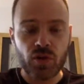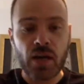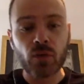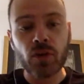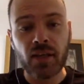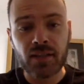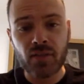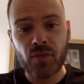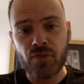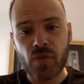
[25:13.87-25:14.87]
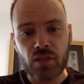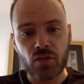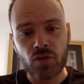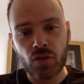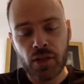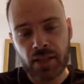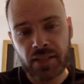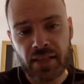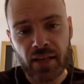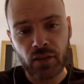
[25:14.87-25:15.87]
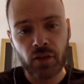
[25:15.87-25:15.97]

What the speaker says: You're now looking at different investors, you're looking at debt,